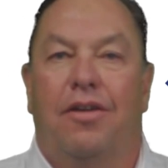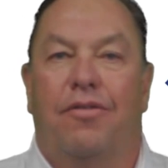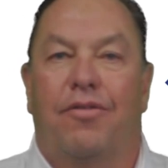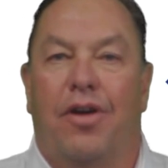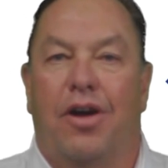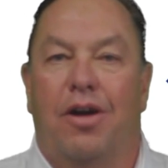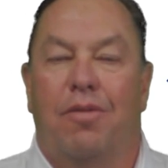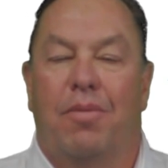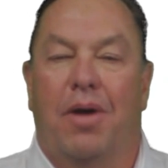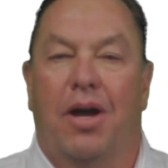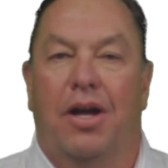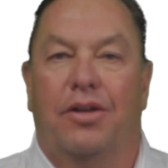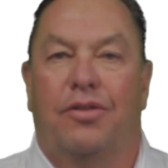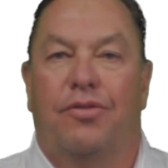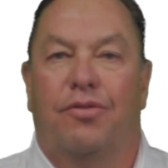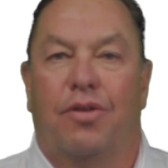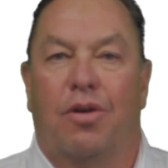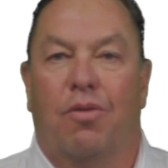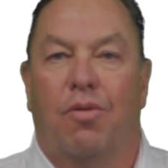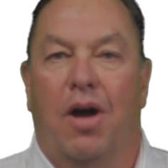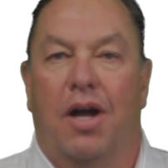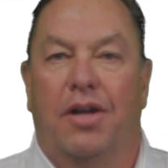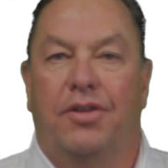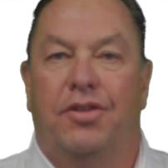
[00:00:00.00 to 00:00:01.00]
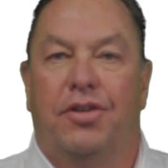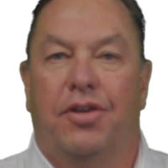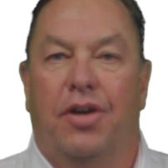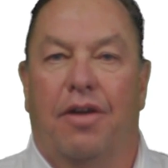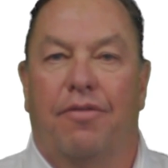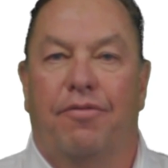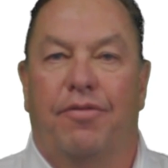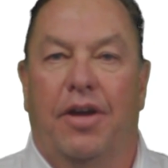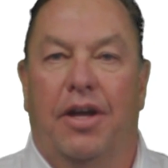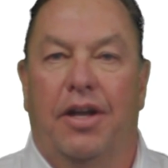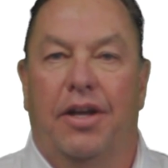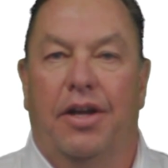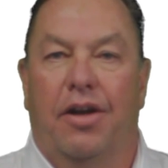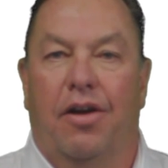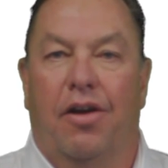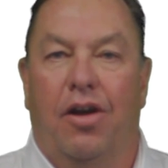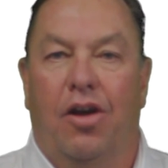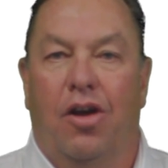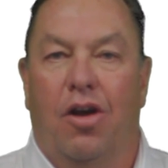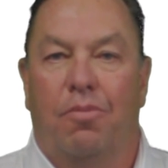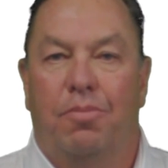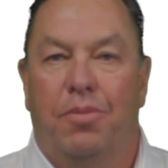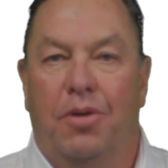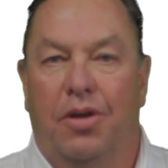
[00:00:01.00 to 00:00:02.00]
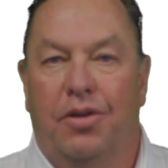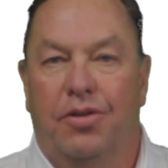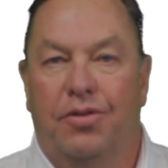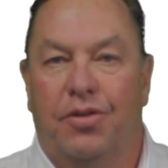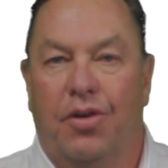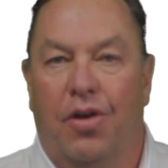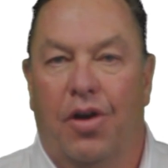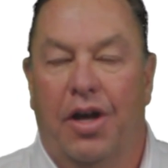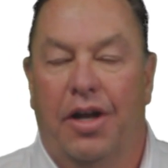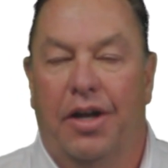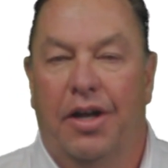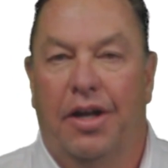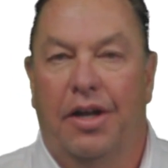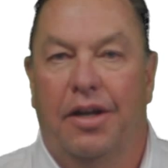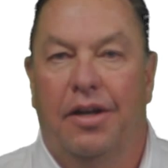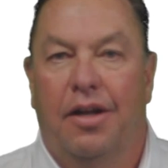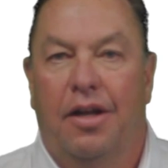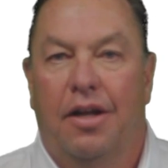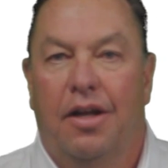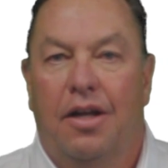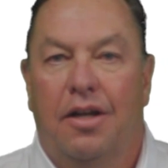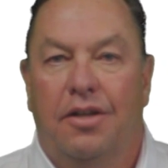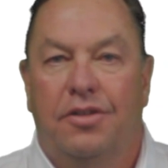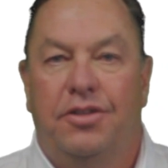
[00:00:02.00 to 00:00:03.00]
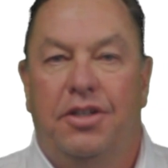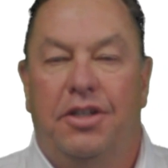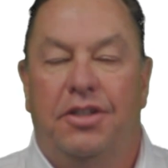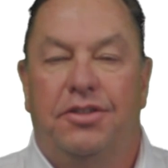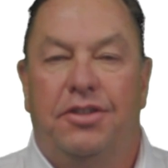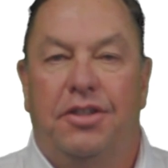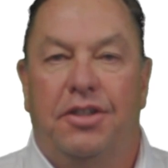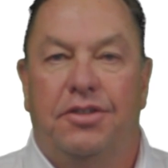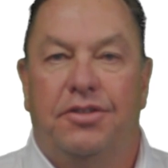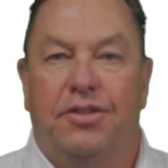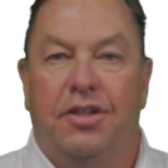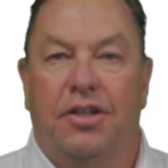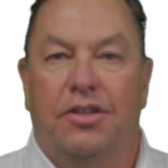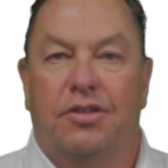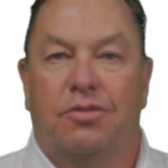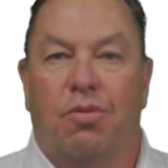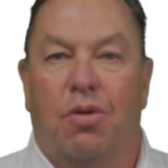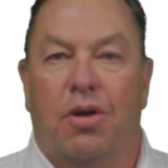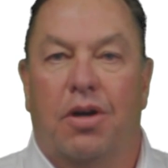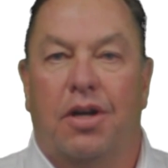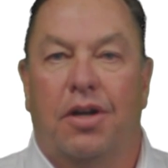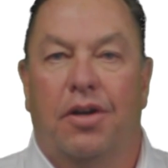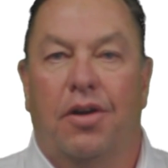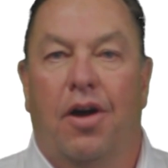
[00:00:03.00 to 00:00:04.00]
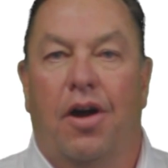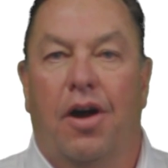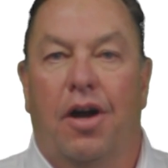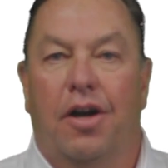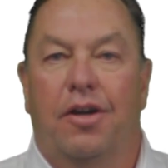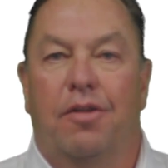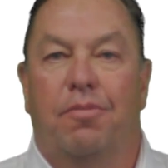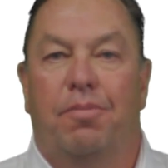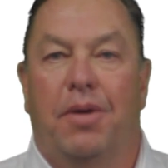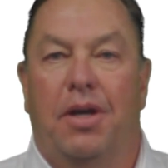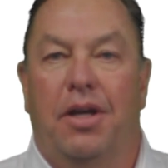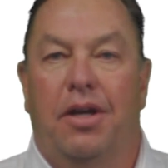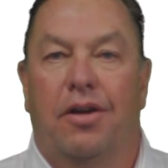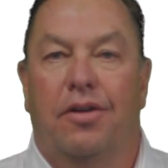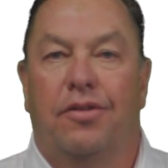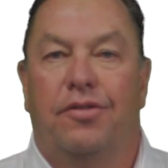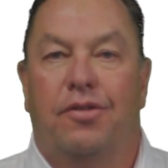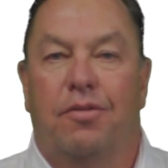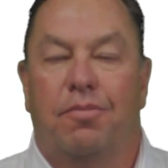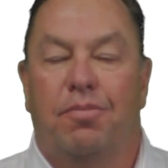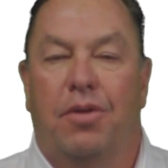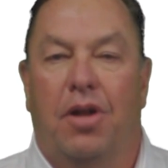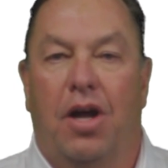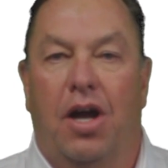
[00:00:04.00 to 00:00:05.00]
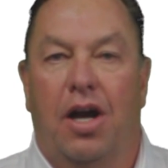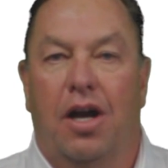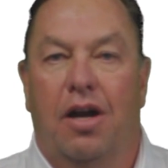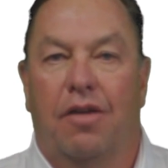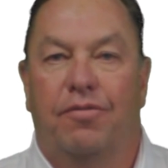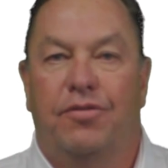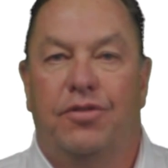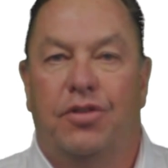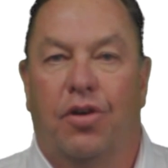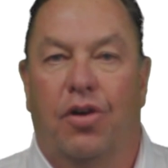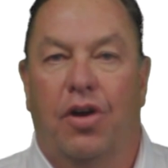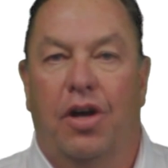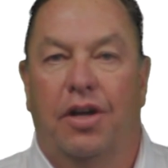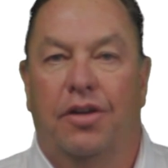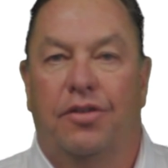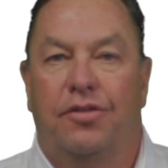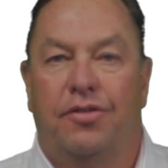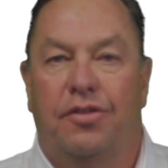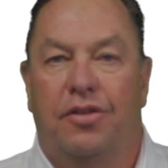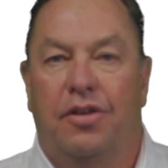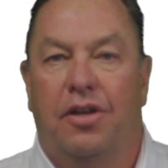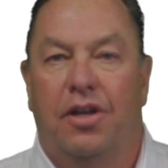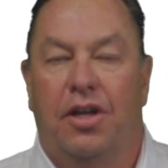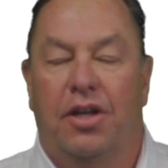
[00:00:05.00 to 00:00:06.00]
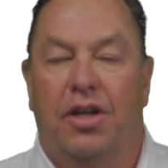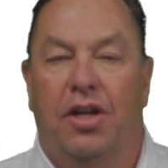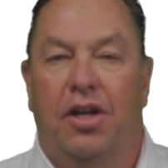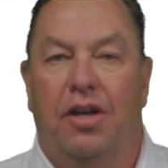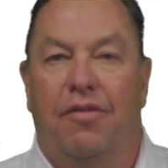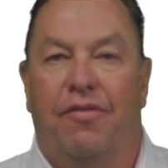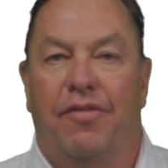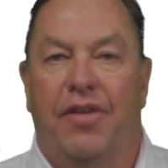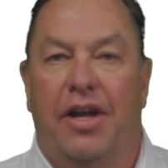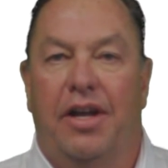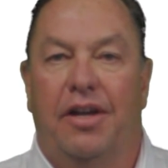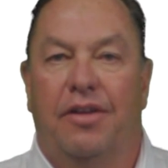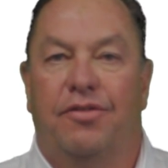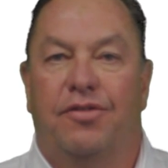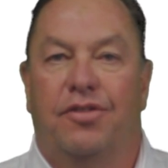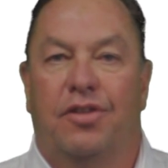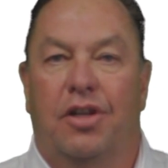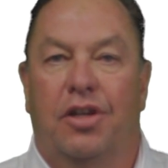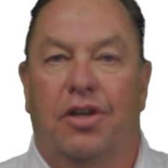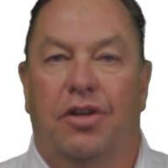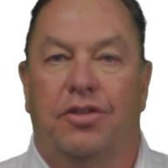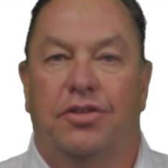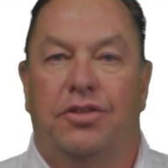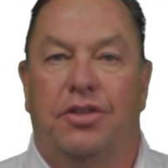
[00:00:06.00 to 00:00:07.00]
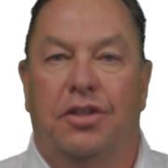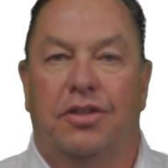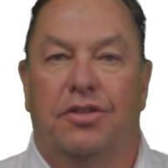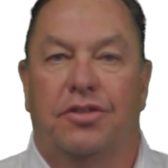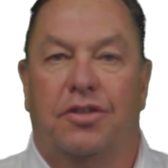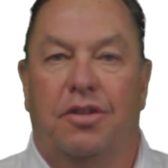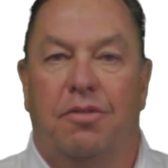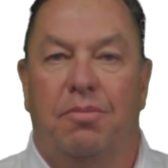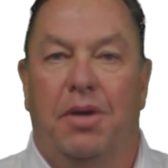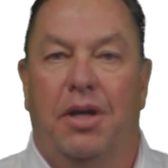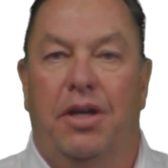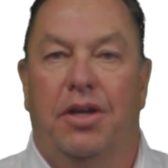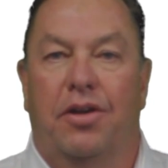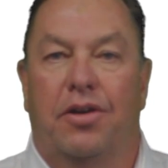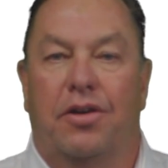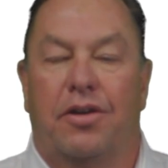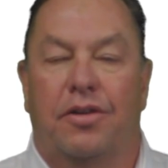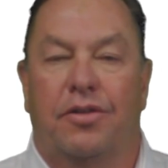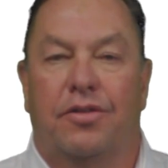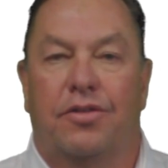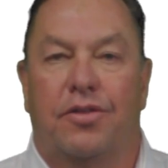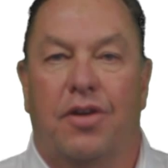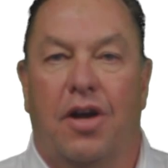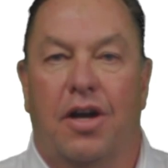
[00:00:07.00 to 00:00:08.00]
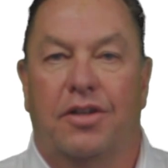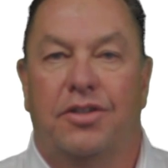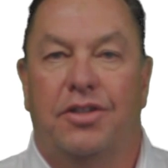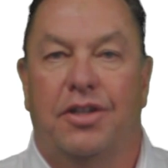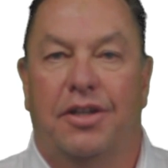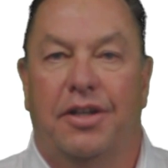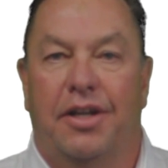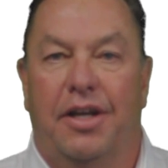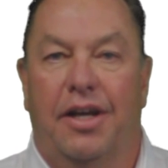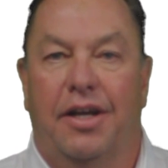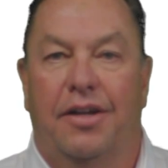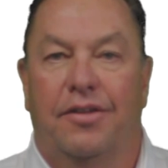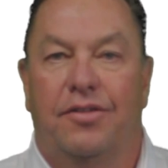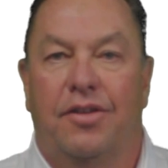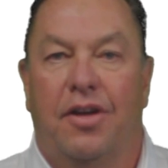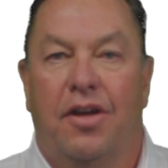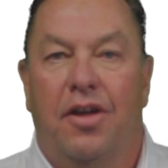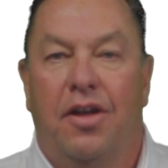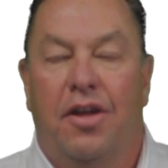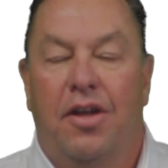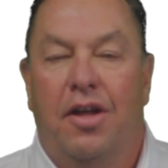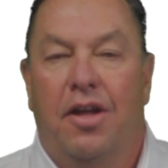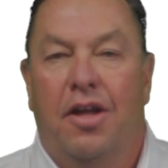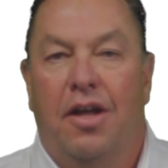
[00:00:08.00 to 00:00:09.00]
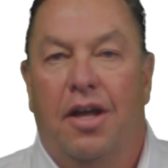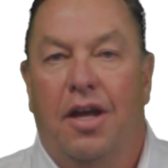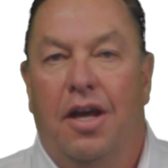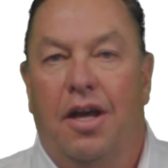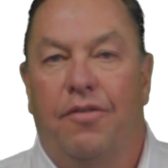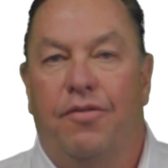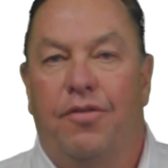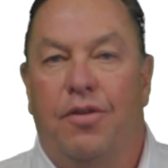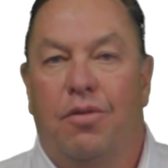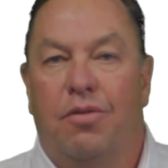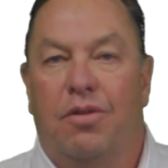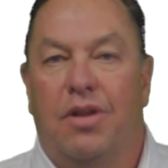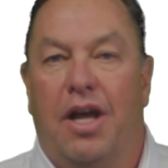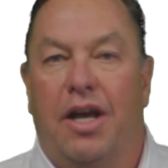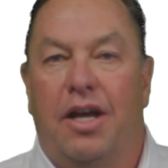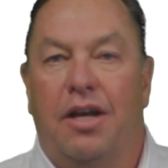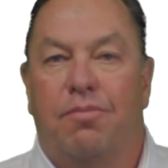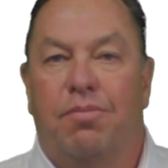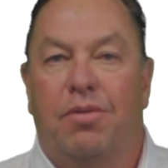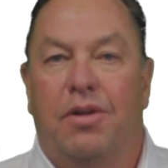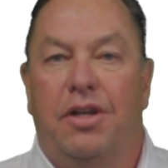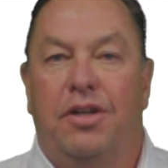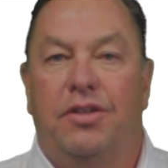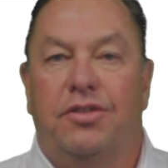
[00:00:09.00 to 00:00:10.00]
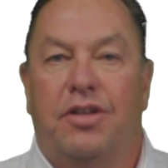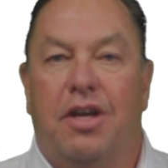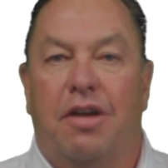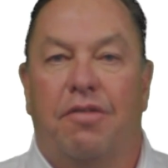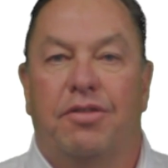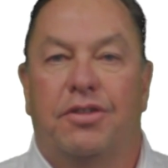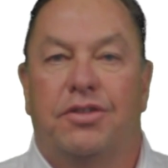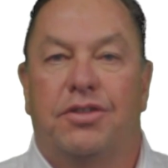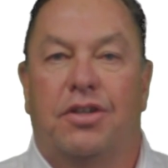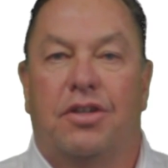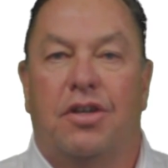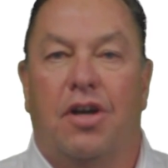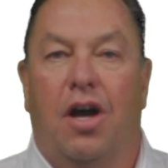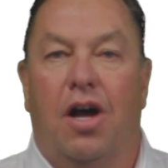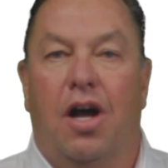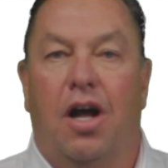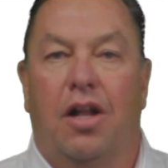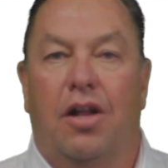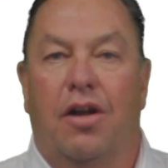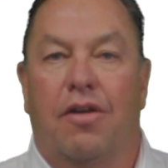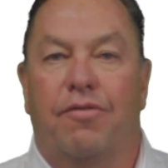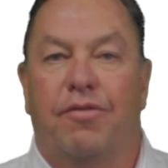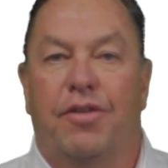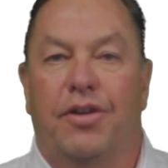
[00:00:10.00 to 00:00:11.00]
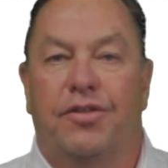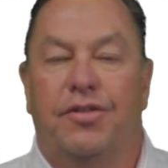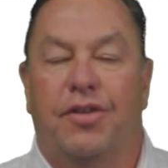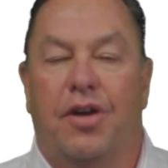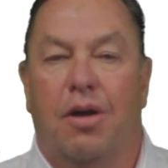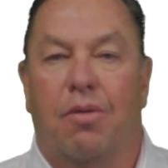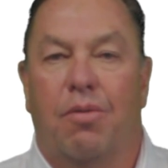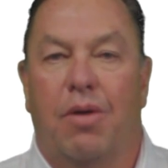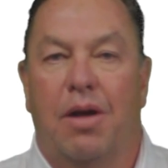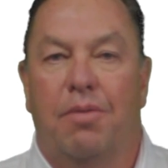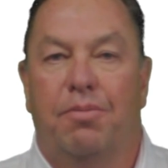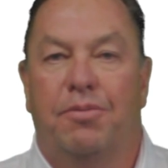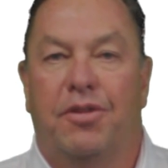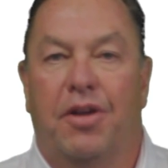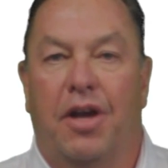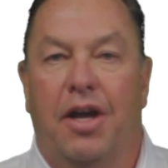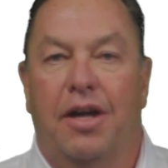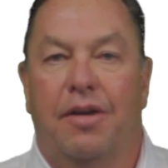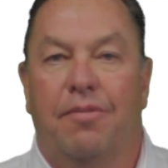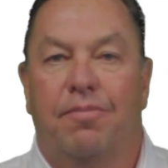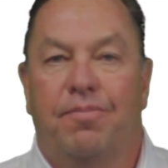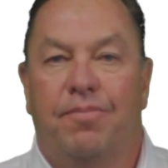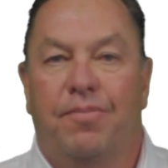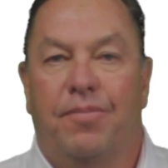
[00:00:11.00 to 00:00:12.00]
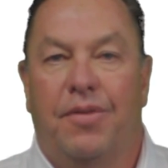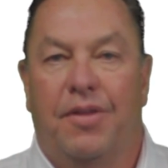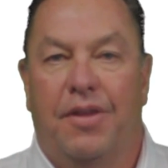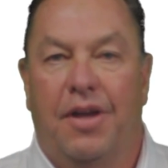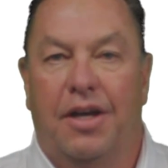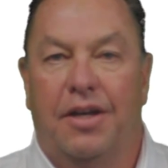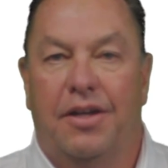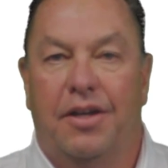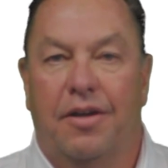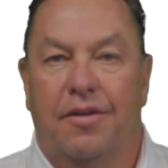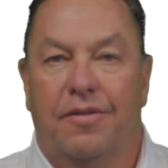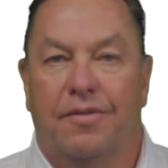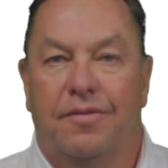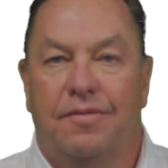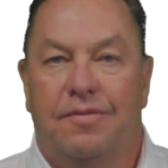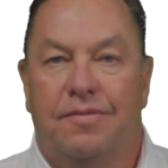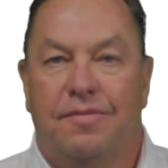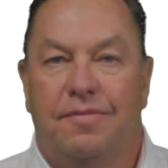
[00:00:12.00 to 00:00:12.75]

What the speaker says: you very much for watching our video. I hope you enjoyed it. GCC is working hard to be your supplier of choice in innovative solutions to meet your construction needs. If you would like, please give us a call or visit our website. Thank you.